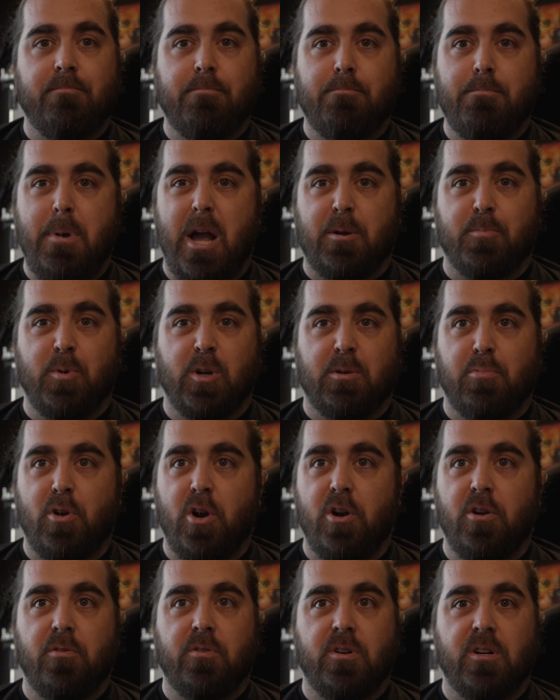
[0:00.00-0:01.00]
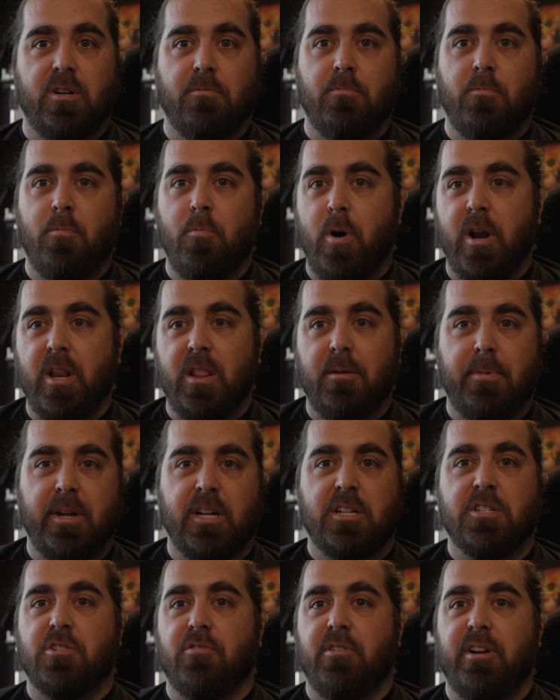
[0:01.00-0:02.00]
MacBook Pro or one of the
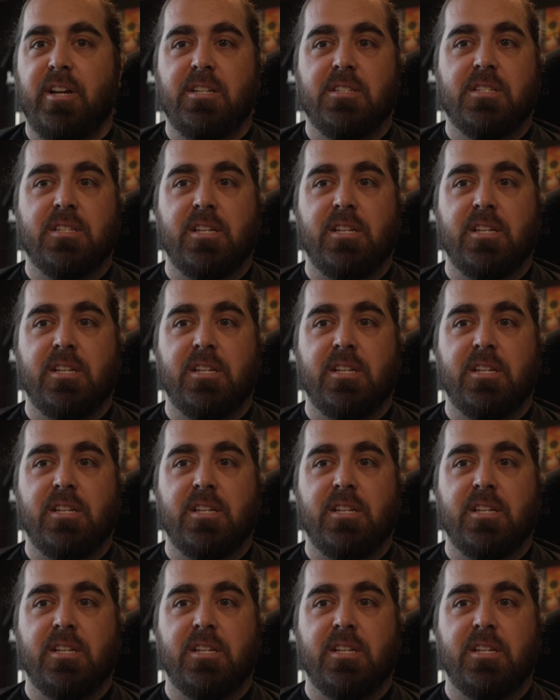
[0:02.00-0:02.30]
big screens